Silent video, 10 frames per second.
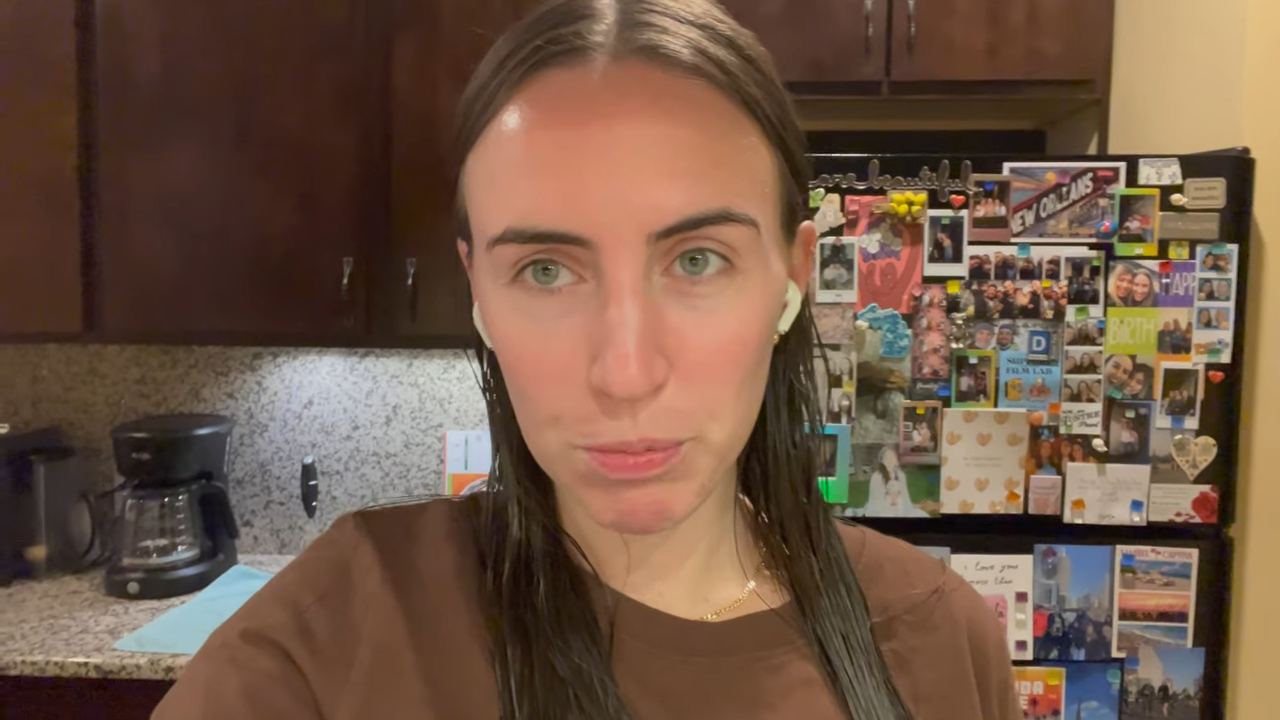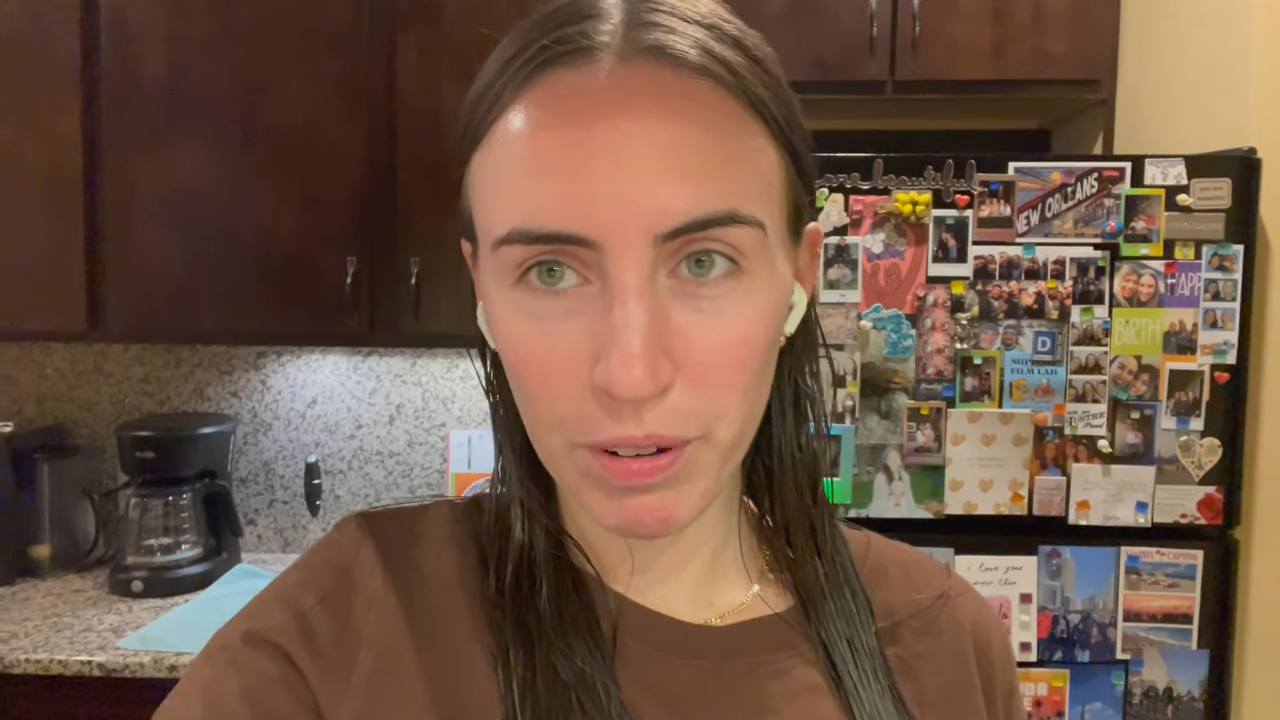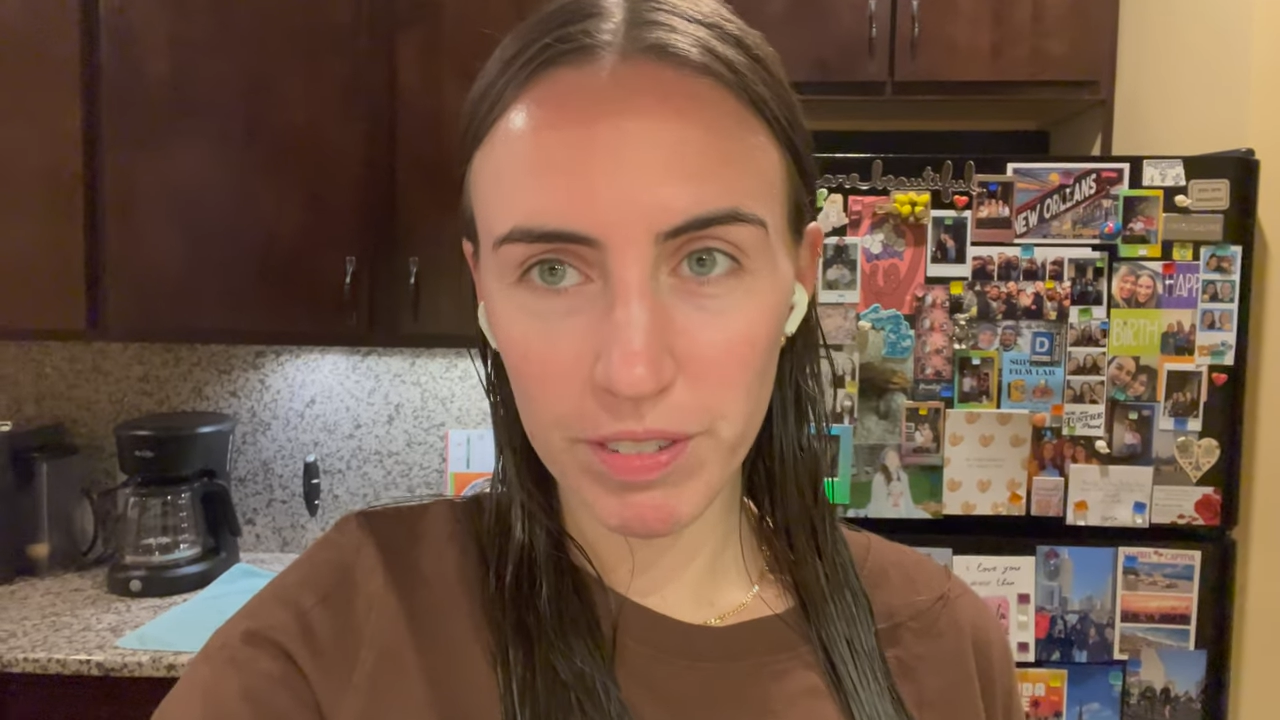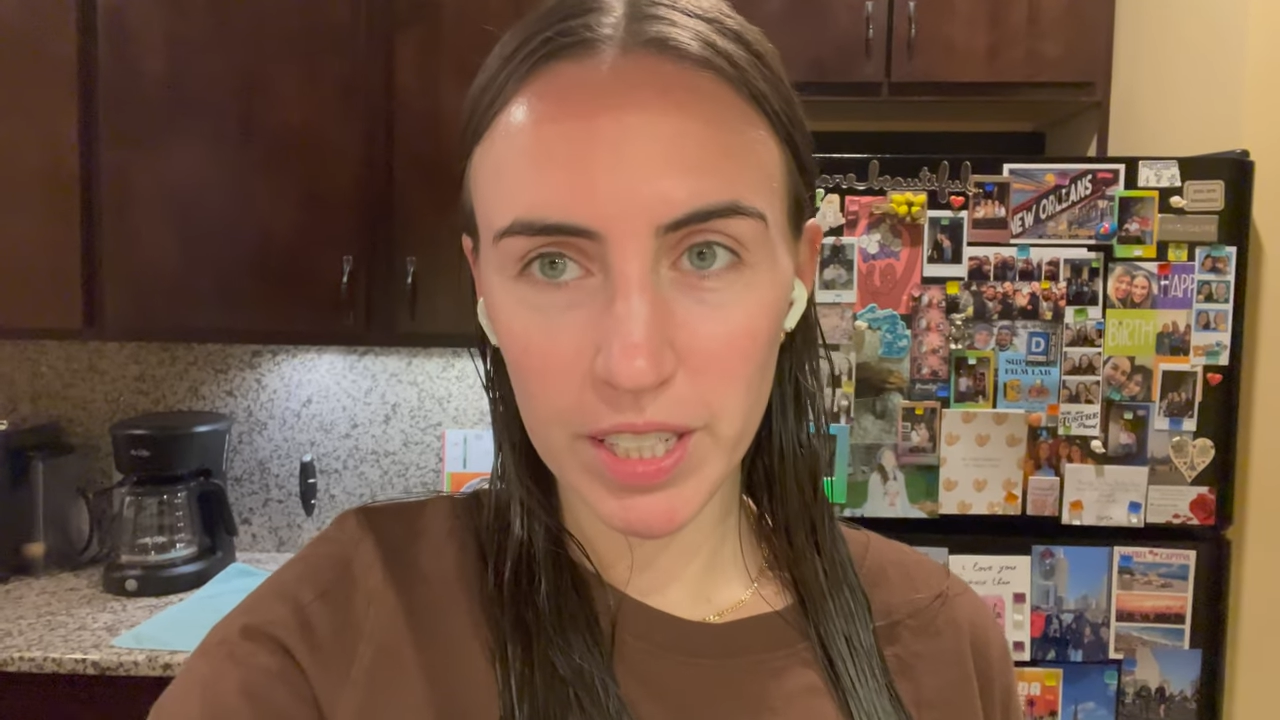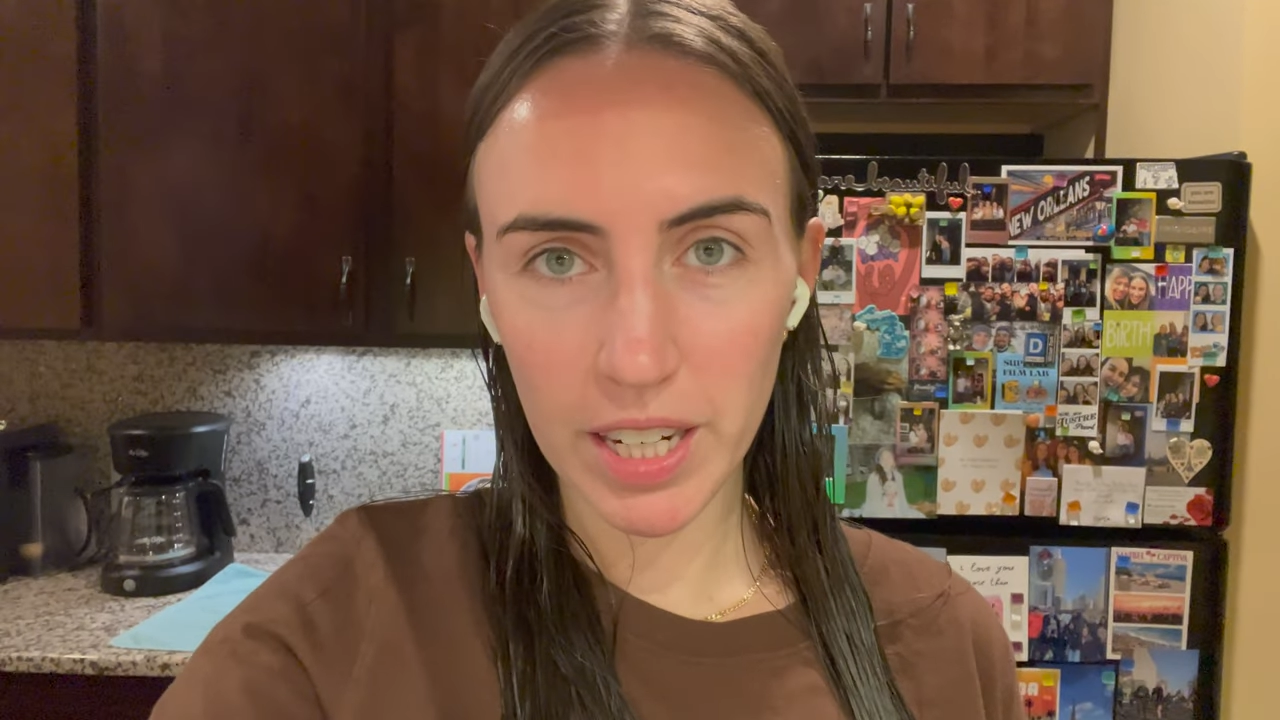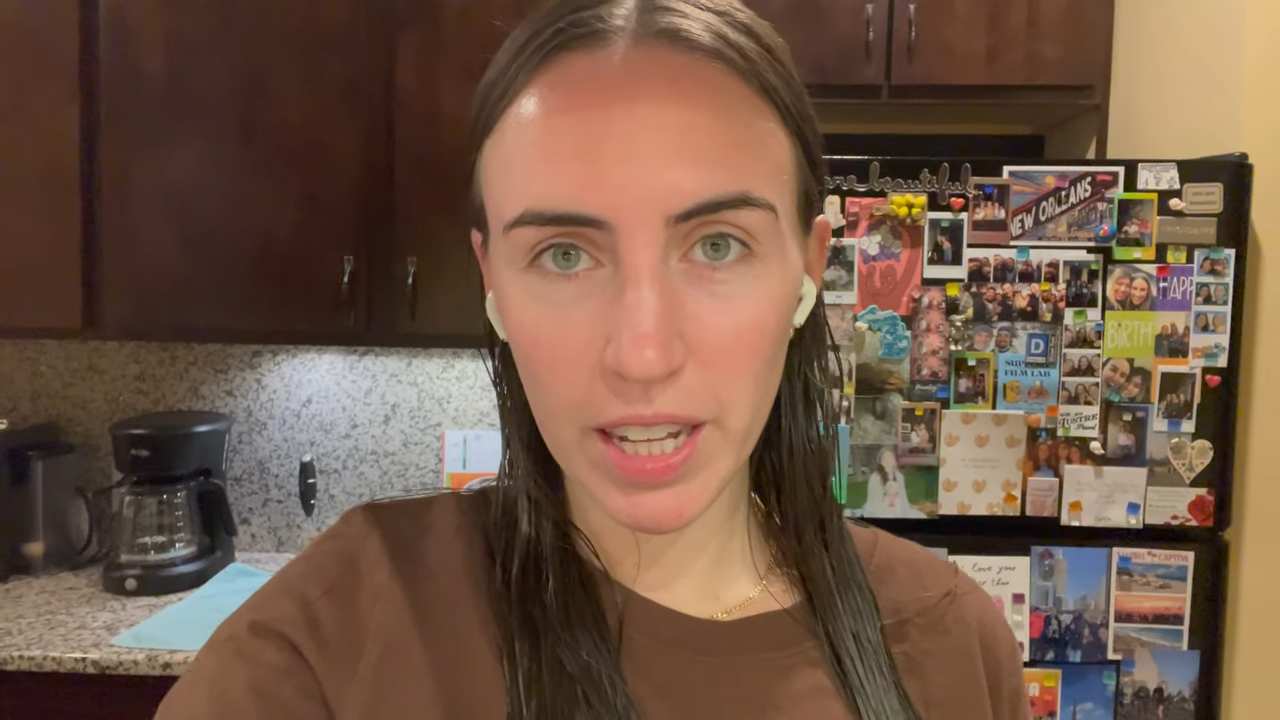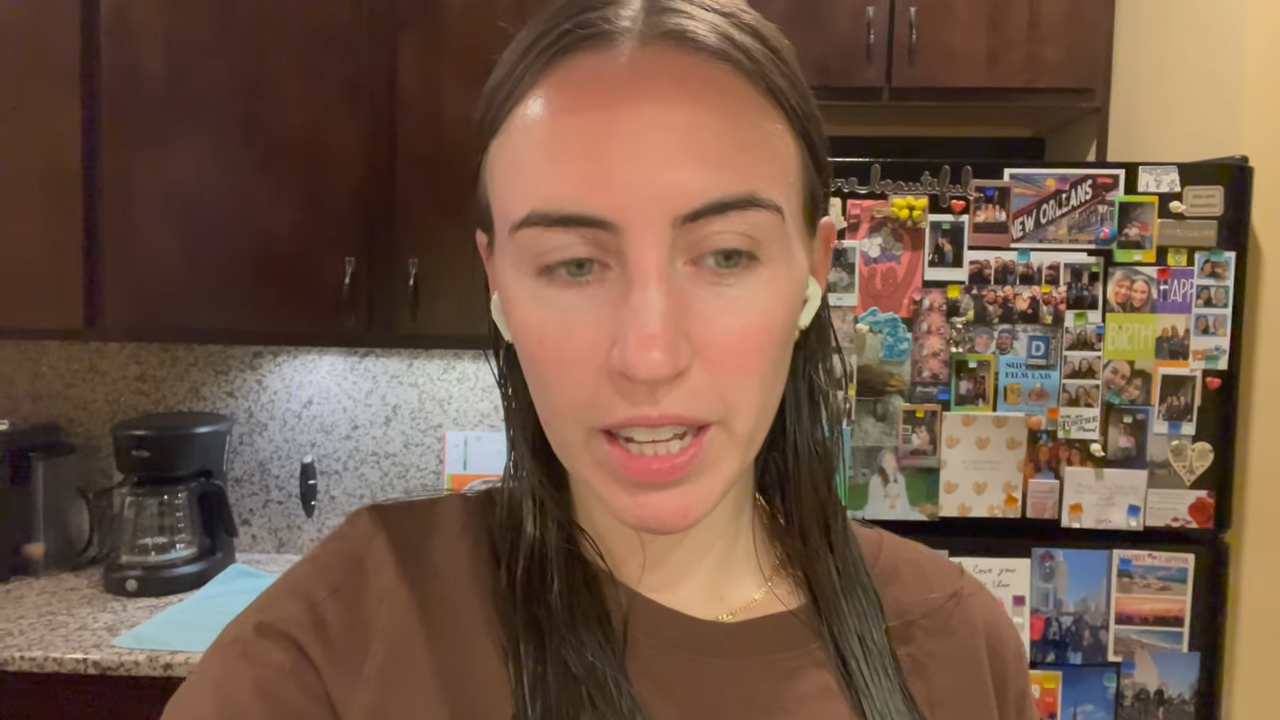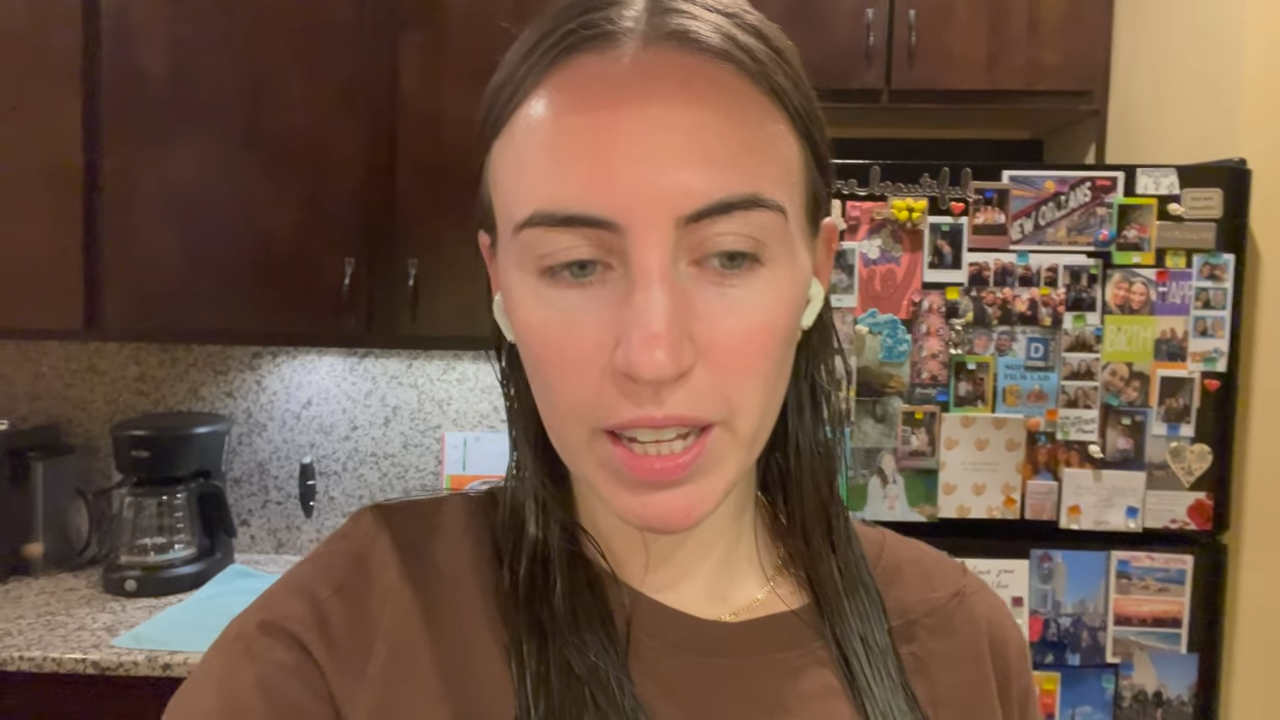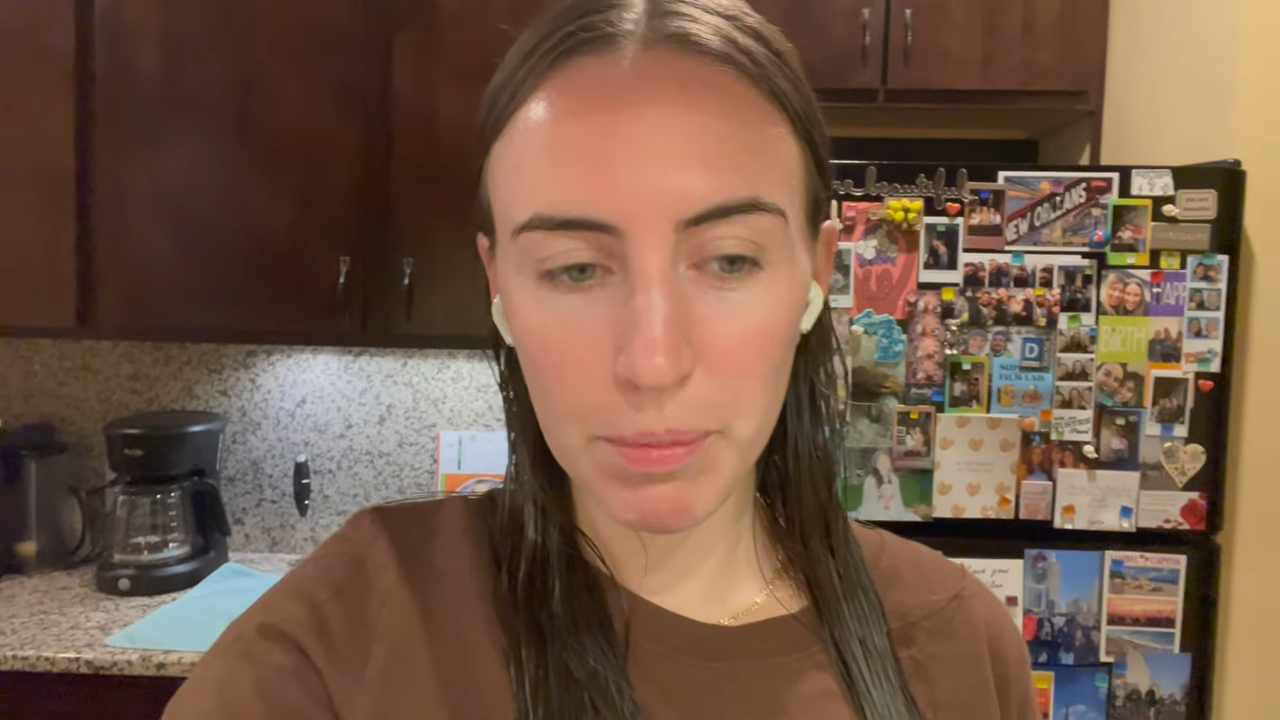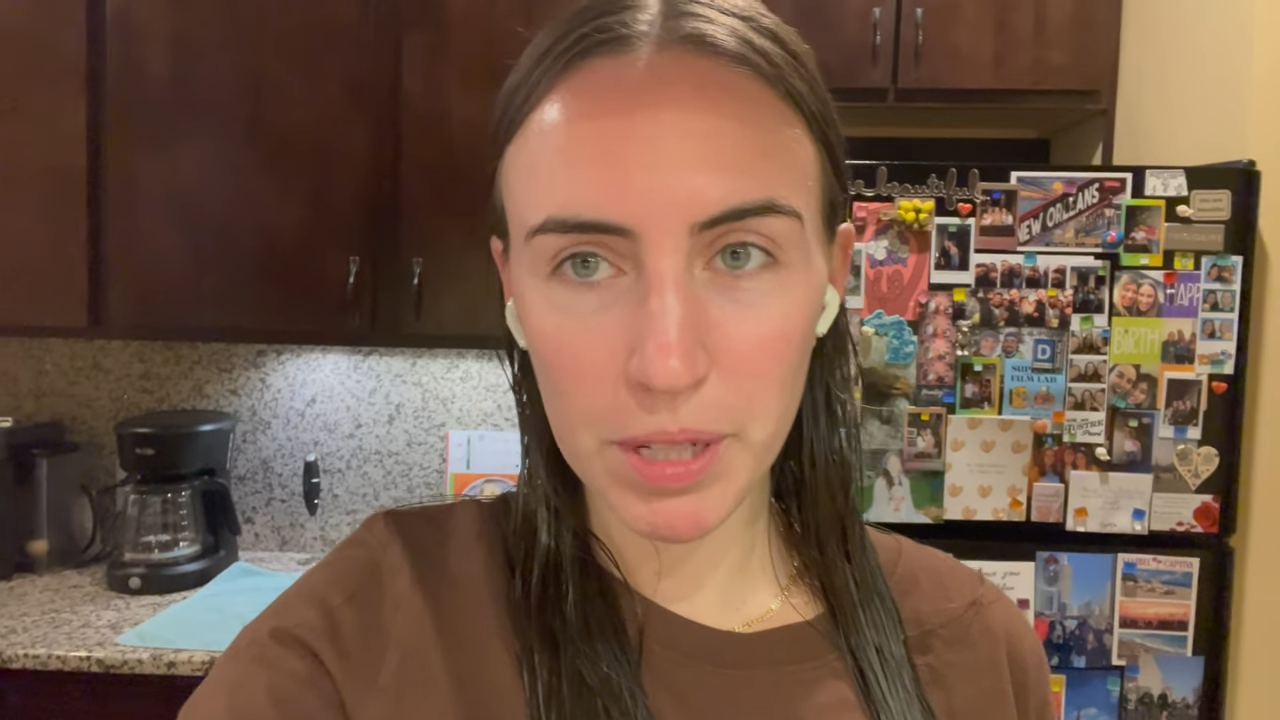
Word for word: muffin today